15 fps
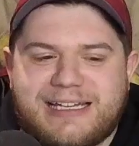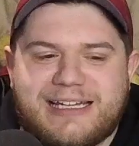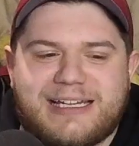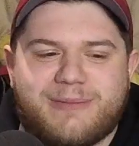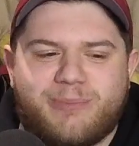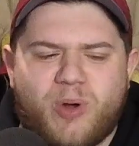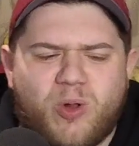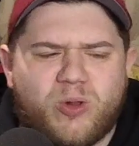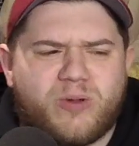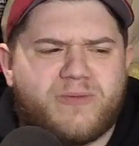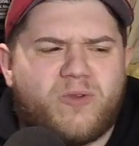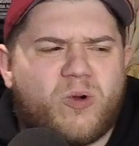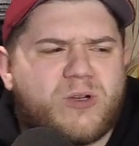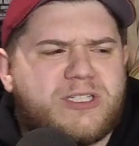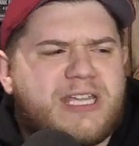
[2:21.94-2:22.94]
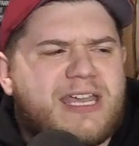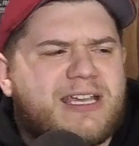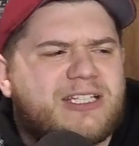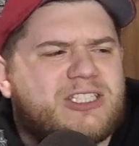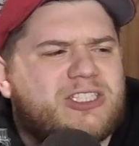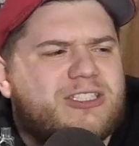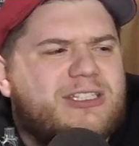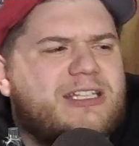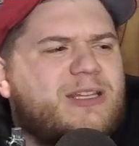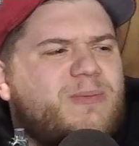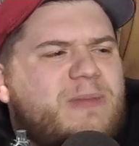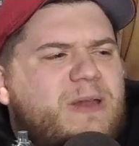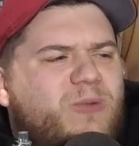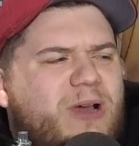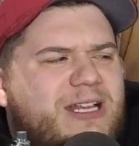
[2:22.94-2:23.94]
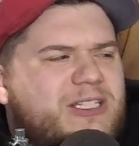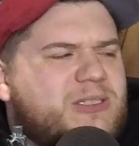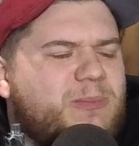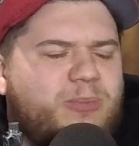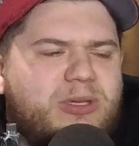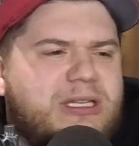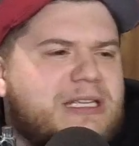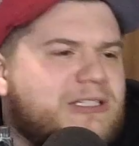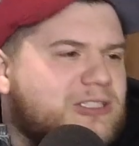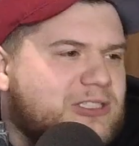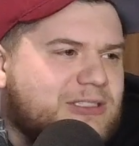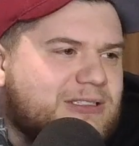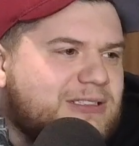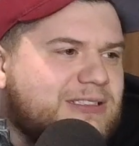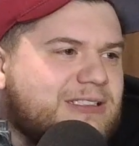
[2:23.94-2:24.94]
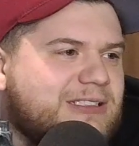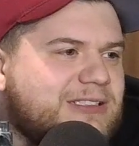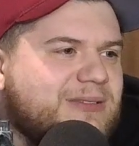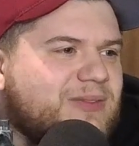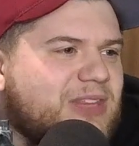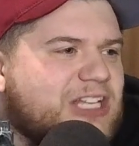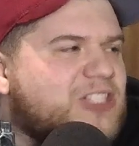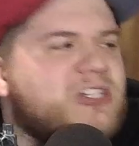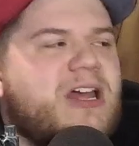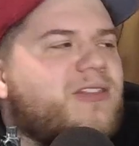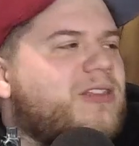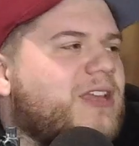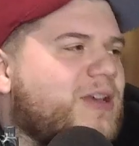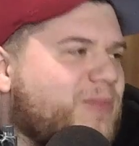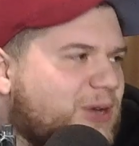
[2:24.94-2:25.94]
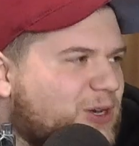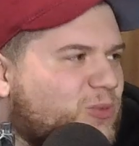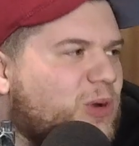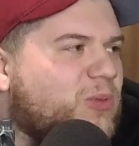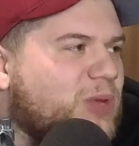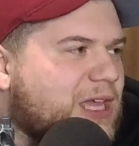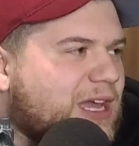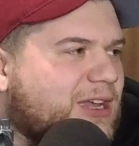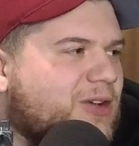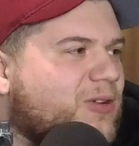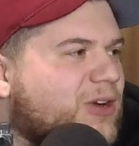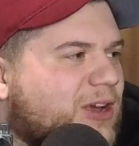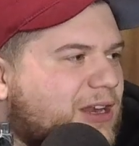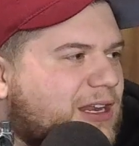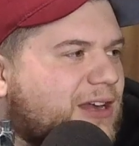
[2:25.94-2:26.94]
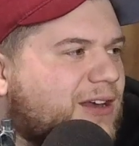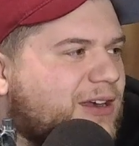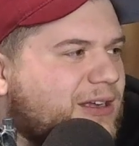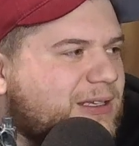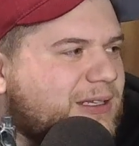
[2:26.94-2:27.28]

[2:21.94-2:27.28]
uh, polar vortex in the Midwest, please. That's nothing compared to what we yeah. got going on it's,